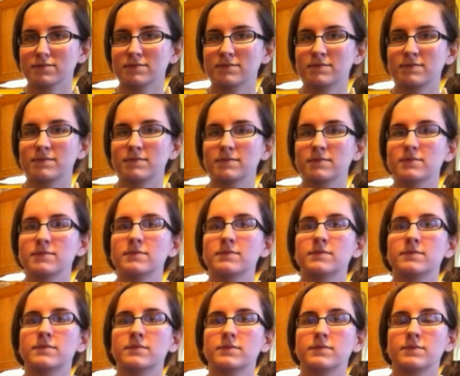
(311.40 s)

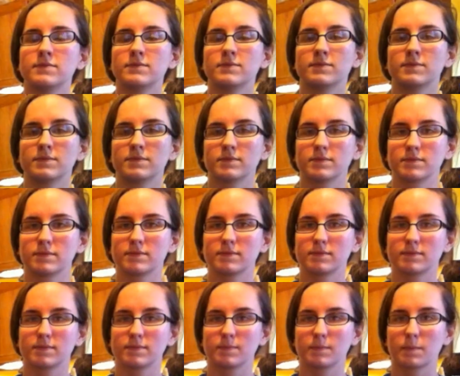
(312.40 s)

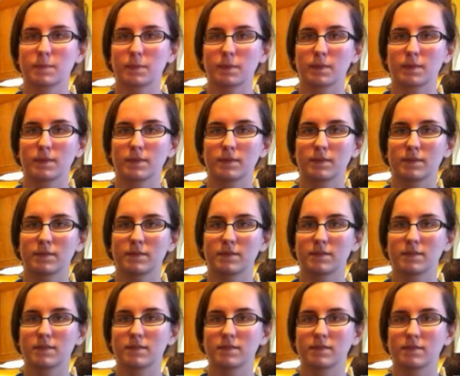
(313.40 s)

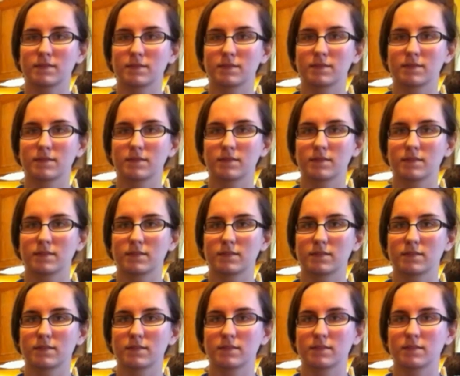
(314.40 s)

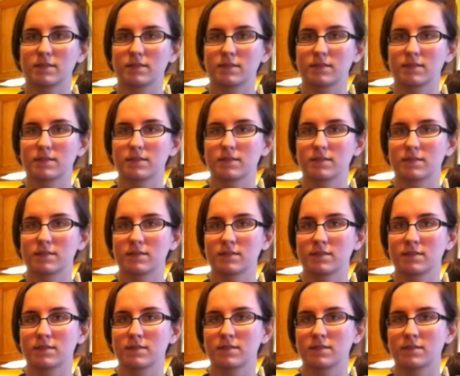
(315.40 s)

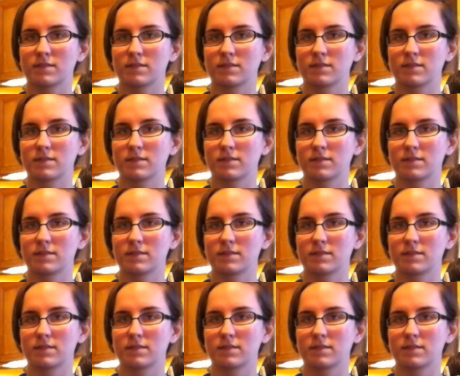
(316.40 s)
This person isn't speaking.